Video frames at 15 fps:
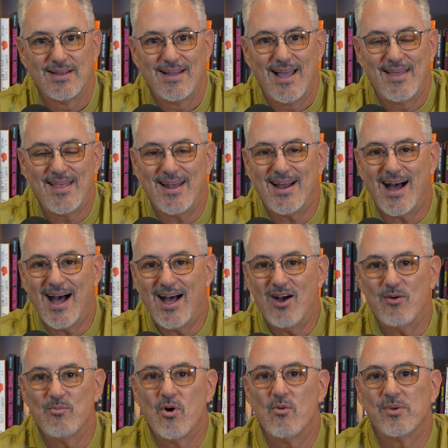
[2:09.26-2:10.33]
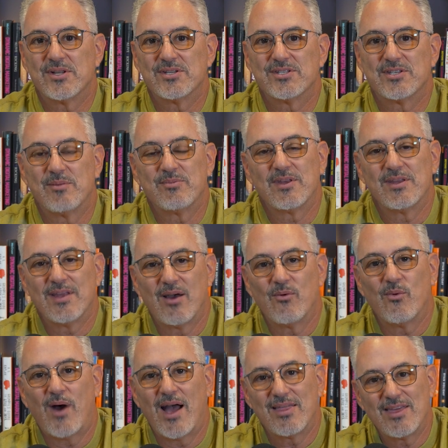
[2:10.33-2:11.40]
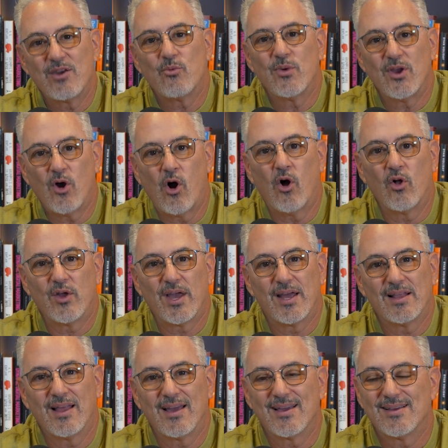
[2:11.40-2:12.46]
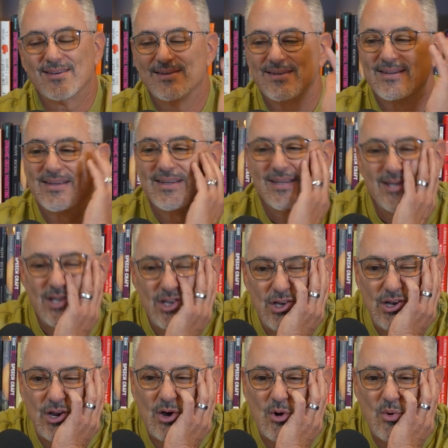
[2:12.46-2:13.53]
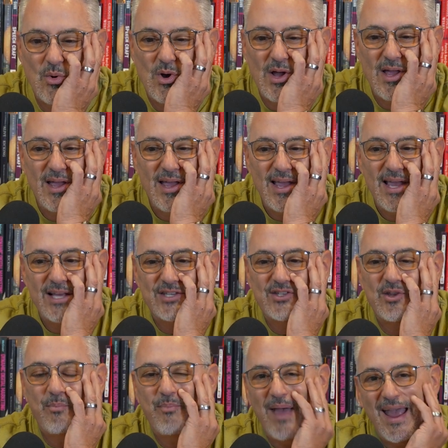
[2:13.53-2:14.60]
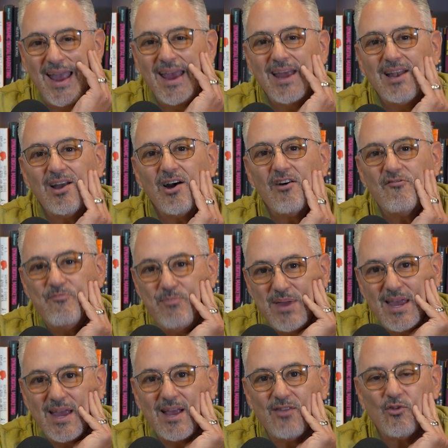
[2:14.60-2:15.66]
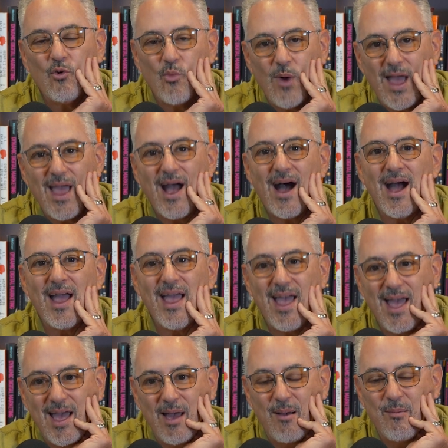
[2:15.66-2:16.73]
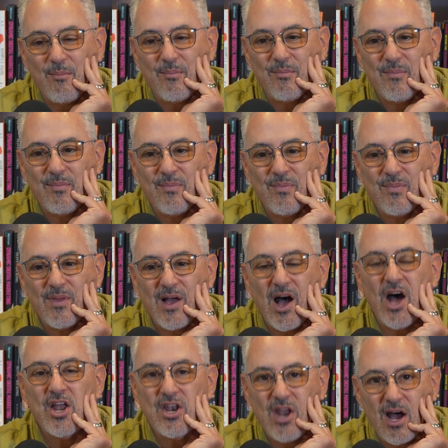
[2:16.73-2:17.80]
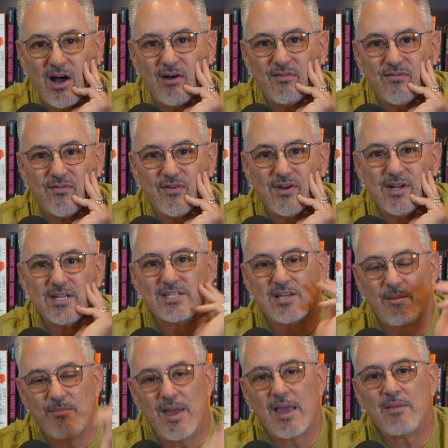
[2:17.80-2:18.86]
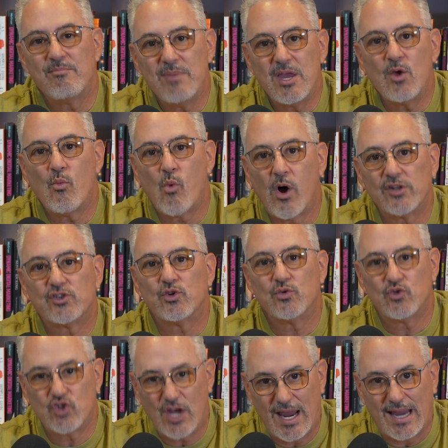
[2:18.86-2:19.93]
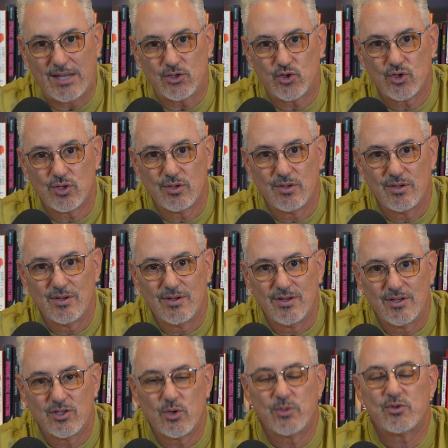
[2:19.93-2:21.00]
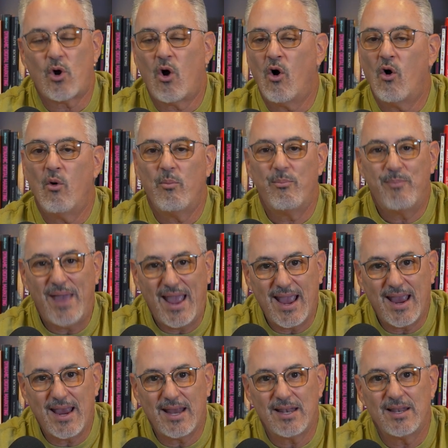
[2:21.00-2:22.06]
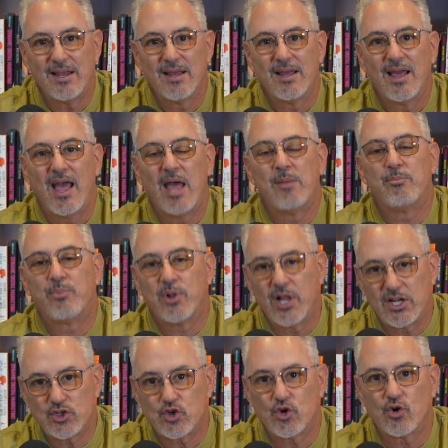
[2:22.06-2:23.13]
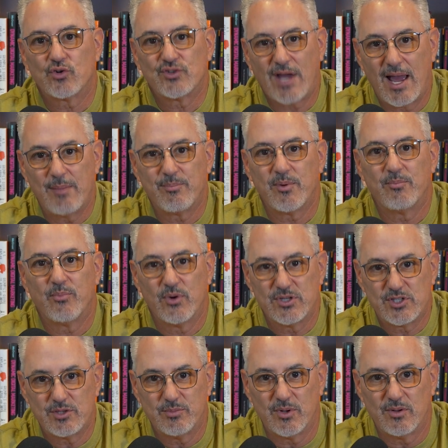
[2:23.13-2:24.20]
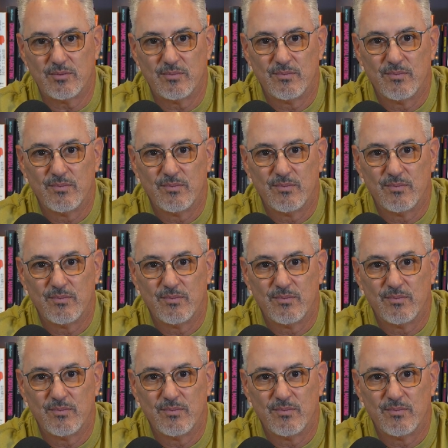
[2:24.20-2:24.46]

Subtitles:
And that aha moment is something that I think we all get, like, is the pain of being the way I am enough to make me want to change? So it's all pain and pleasure type principle.